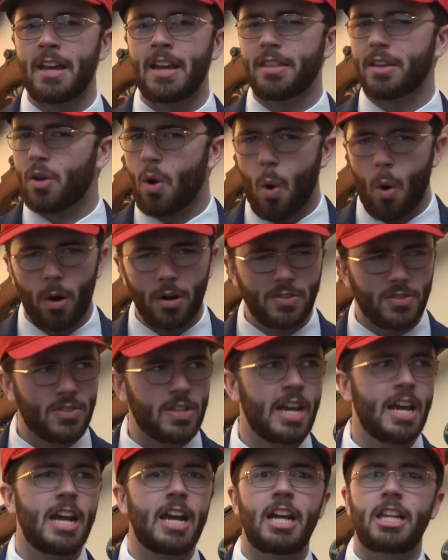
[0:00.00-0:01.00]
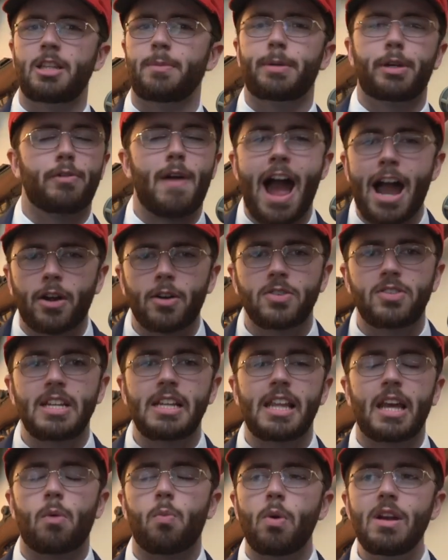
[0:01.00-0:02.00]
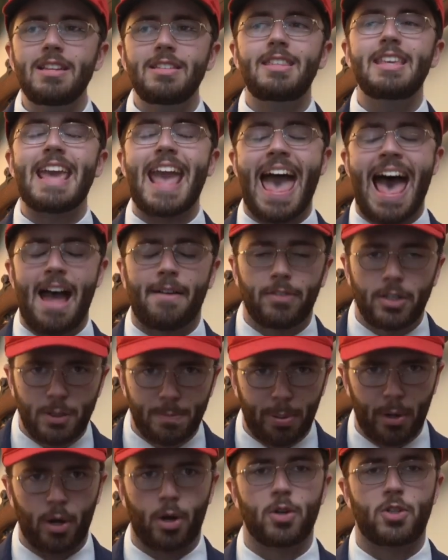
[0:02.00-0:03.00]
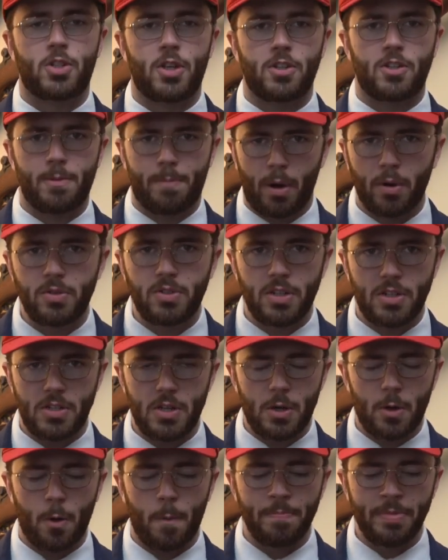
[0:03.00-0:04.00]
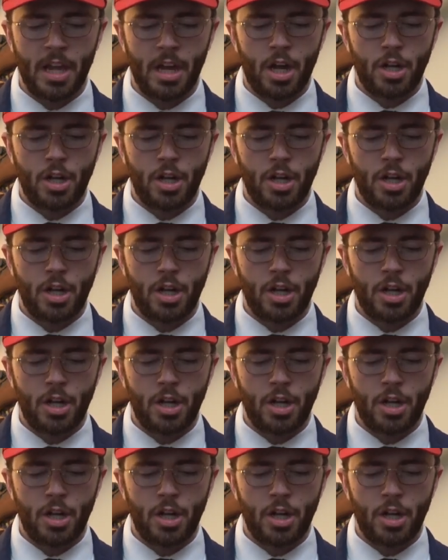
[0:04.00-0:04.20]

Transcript: The courts, the bureaucracy, like what is the average person supposed to do